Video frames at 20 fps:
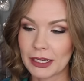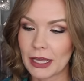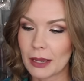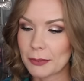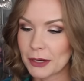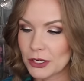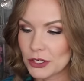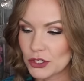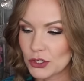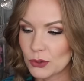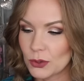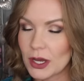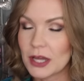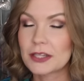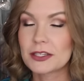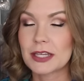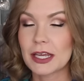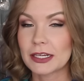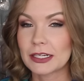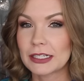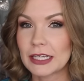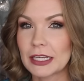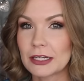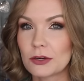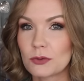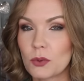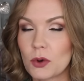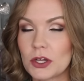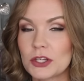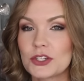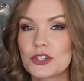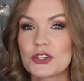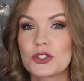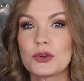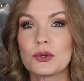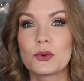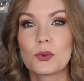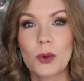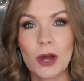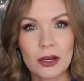I'm gonna do a dedicated one
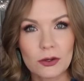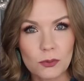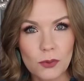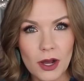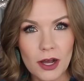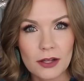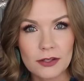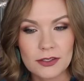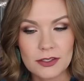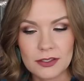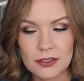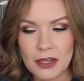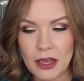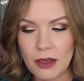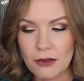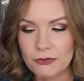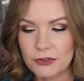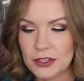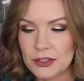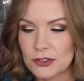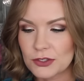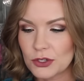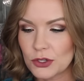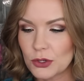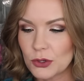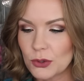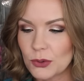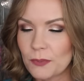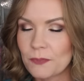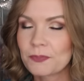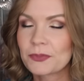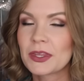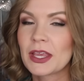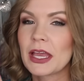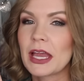to Wet n Wild stuff that's new